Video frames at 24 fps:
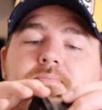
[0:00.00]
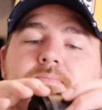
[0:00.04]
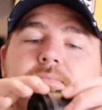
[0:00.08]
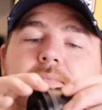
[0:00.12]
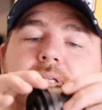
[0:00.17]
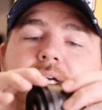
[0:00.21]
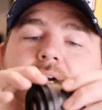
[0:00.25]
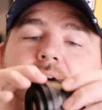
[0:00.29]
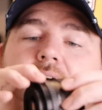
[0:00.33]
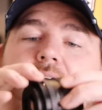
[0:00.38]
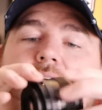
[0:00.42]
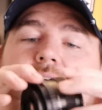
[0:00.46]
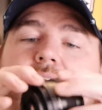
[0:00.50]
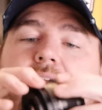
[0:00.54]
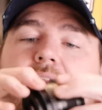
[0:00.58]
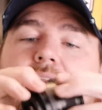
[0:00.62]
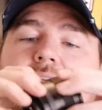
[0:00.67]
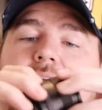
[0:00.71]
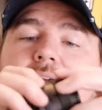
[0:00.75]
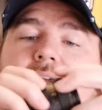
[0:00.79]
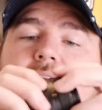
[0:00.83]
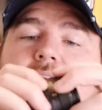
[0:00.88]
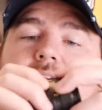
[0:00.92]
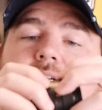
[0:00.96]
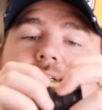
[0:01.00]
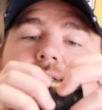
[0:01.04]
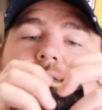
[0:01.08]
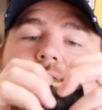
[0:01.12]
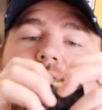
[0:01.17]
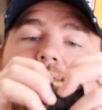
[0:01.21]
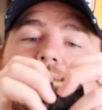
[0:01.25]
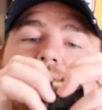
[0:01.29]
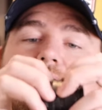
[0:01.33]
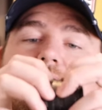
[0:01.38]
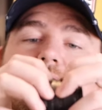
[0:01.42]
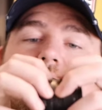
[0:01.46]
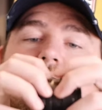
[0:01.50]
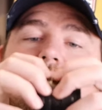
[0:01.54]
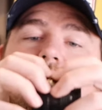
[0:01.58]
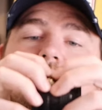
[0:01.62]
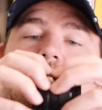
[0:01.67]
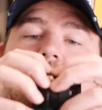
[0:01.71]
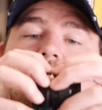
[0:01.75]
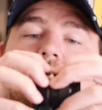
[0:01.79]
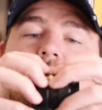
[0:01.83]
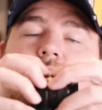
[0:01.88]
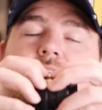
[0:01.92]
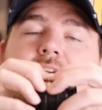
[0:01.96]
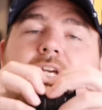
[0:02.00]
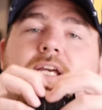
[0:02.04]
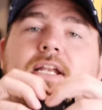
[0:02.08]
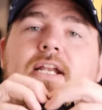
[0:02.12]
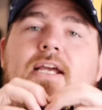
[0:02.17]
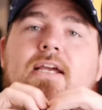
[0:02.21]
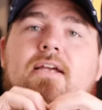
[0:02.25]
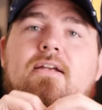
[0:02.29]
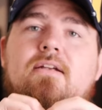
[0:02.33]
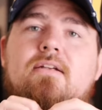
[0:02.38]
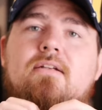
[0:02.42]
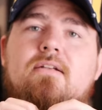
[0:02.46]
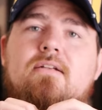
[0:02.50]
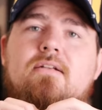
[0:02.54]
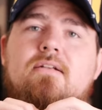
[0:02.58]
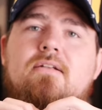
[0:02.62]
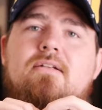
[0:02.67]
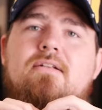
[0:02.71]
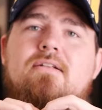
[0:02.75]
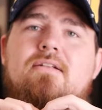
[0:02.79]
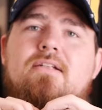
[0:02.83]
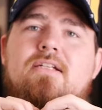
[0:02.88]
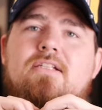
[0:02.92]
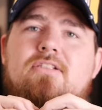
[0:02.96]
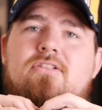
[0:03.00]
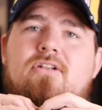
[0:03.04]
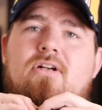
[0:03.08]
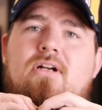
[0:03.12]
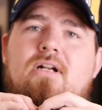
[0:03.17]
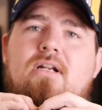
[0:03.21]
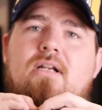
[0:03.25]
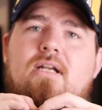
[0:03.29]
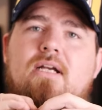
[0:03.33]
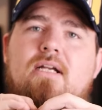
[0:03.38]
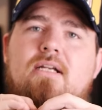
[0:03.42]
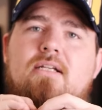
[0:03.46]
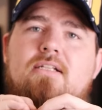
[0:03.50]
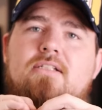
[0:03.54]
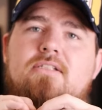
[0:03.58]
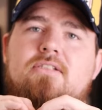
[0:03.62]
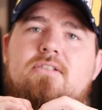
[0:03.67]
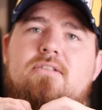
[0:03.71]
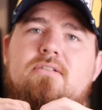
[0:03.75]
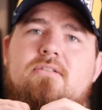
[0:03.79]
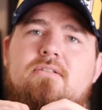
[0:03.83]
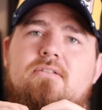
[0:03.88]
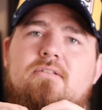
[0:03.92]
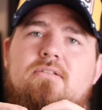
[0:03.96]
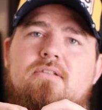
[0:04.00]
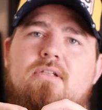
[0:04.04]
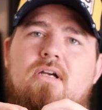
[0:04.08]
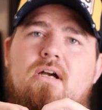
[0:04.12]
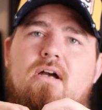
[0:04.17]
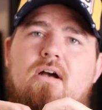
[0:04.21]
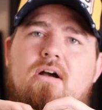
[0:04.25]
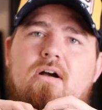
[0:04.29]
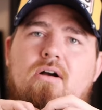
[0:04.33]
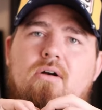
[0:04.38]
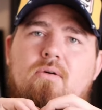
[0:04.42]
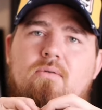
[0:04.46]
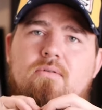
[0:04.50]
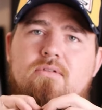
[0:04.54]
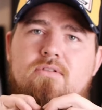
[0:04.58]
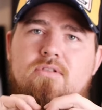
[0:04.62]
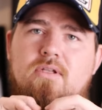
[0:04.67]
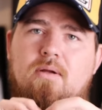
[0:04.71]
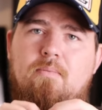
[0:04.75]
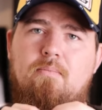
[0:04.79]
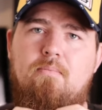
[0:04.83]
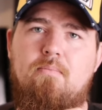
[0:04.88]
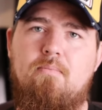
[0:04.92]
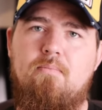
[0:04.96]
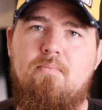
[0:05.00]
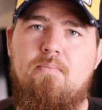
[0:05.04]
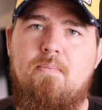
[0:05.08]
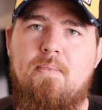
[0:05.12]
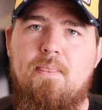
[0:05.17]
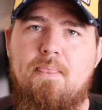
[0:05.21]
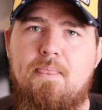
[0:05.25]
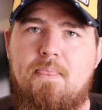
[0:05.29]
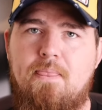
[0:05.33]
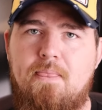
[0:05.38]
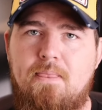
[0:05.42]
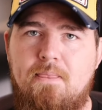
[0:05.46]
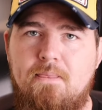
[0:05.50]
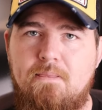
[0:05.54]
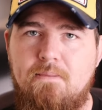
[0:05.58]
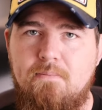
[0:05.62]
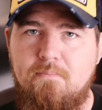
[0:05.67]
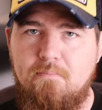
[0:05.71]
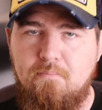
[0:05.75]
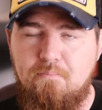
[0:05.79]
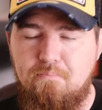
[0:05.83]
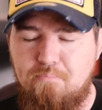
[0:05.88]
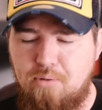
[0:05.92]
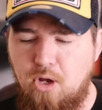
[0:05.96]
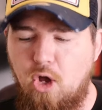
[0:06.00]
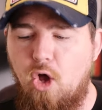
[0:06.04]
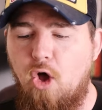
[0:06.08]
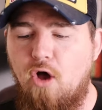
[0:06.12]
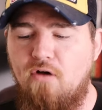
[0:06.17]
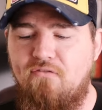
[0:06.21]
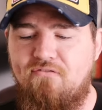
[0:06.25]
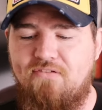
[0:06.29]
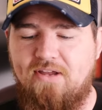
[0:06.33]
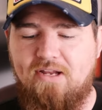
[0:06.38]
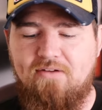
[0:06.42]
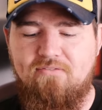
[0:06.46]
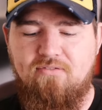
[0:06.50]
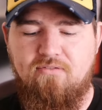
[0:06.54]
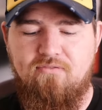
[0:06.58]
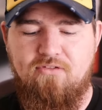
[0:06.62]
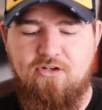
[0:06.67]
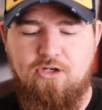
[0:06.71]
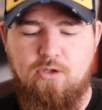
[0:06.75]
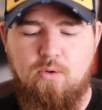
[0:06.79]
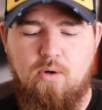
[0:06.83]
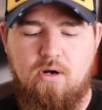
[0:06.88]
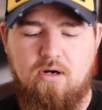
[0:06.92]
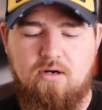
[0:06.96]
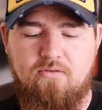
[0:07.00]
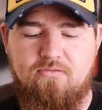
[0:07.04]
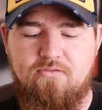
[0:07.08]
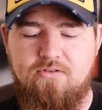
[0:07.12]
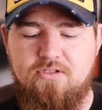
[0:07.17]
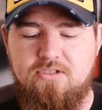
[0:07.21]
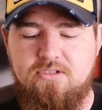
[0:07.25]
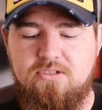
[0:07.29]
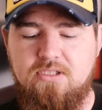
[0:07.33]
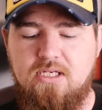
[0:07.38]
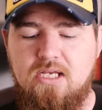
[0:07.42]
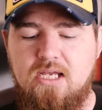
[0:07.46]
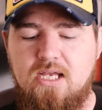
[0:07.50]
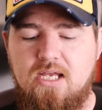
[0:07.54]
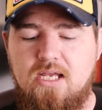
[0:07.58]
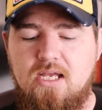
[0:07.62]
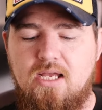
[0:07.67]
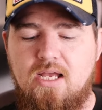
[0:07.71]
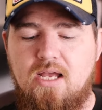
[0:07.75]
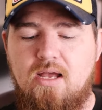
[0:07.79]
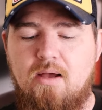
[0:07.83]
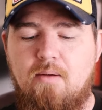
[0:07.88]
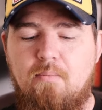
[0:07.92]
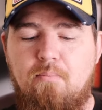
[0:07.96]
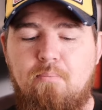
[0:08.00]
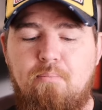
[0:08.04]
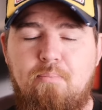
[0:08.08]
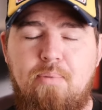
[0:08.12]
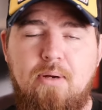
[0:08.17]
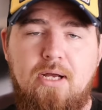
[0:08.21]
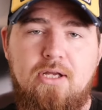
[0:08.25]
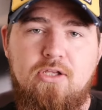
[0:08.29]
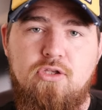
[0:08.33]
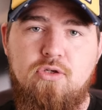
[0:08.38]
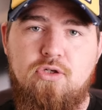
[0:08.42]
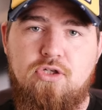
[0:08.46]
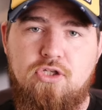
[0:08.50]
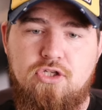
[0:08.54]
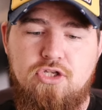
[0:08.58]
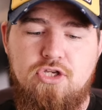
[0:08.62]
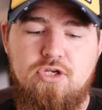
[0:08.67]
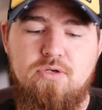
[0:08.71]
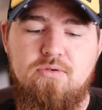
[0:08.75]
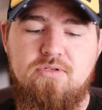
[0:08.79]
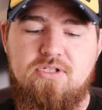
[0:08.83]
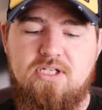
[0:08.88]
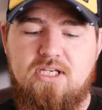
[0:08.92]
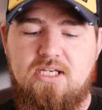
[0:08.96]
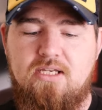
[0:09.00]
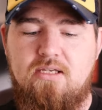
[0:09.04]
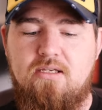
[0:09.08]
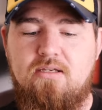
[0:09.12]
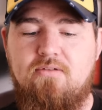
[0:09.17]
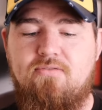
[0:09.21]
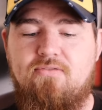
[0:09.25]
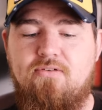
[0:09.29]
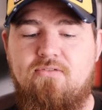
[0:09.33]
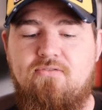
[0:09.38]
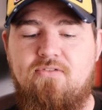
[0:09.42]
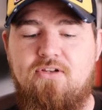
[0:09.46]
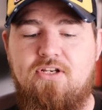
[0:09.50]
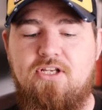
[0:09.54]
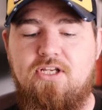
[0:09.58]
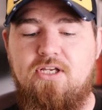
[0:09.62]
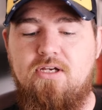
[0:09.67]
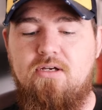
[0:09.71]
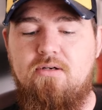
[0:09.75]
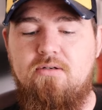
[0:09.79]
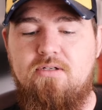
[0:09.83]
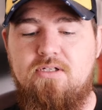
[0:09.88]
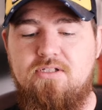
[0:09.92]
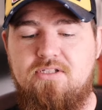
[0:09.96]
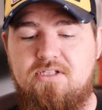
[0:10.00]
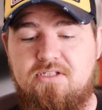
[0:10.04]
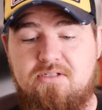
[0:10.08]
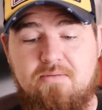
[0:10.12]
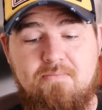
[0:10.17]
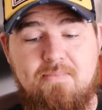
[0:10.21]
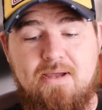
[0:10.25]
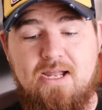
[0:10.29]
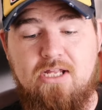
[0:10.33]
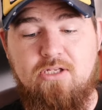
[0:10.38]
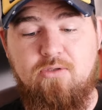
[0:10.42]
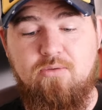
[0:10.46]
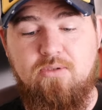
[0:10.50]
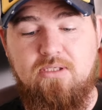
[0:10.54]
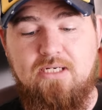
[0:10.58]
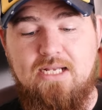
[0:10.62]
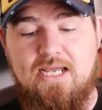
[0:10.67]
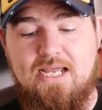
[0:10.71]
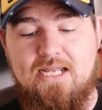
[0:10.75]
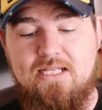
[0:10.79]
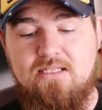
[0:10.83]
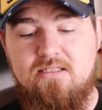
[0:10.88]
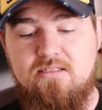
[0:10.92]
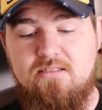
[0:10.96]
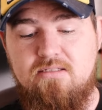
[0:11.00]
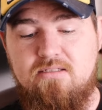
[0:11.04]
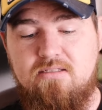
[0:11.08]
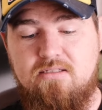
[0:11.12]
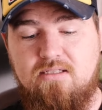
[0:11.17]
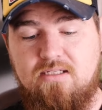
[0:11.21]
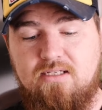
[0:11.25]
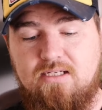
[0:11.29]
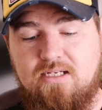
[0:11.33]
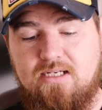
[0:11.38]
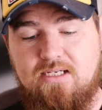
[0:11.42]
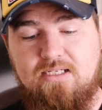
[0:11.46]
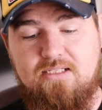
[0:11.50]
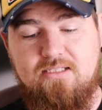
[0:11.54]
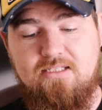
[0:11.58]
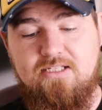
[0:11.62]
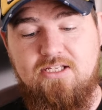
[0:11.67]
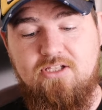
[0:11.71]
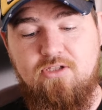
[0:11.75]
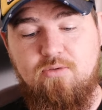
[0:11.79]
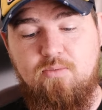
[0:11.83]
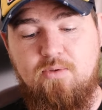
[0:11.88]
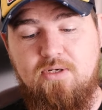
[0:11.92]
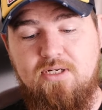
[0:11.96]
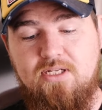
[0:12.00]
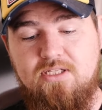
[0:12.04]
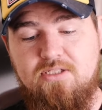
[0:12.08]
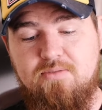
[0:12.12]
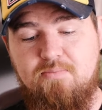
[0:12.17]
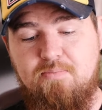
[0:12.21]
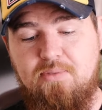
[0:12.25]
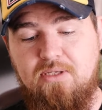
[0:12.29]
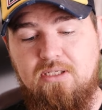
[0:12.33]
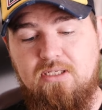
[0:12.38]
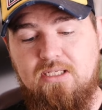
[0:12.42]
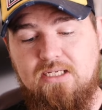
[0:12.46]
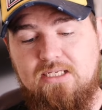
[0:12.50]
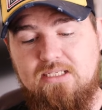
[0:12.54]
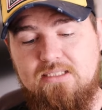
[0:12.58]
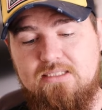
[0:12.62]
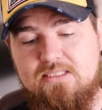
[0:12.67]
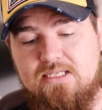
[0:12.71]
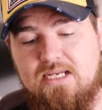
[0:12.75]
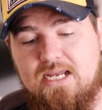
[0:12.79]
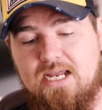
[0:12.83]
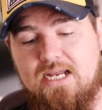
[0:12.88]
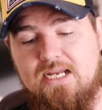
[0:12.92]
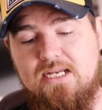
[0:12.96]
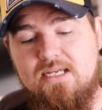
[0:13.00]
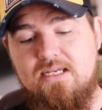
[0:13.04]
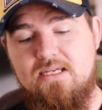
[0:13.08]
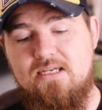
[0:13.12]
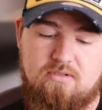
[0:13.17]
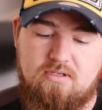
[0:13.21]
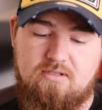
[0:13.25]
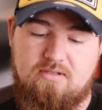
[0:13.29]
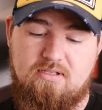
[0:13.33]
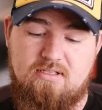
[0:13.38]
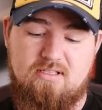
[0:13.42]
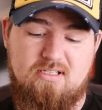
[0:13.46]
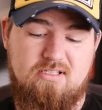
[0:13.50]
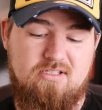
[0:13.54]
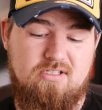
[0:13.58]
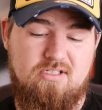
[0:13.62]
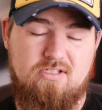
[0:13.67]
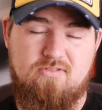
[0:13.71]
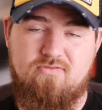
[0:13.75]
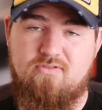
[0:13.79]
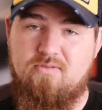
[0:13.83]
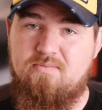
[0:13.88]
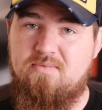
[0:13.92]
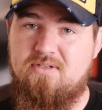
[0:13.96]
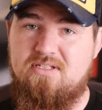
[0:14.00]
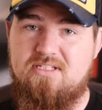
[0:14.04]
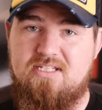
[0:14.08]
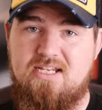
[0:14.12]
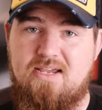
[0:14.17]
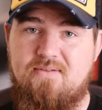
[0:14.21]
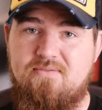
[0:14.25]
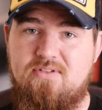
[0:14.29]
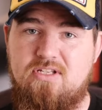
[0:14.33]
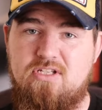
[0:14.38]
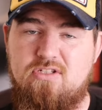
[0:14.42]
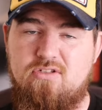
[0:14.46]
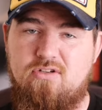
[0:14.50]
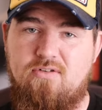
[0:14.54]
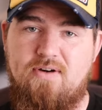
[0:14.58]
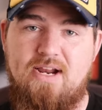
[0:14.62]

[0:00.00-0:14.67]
hard click. You can hear it. It's not clickless, so it's not perfect for videographers. But you can use it for video because it's a manual lens. And like the other one, it's built like a tank. I think this is from the 70s or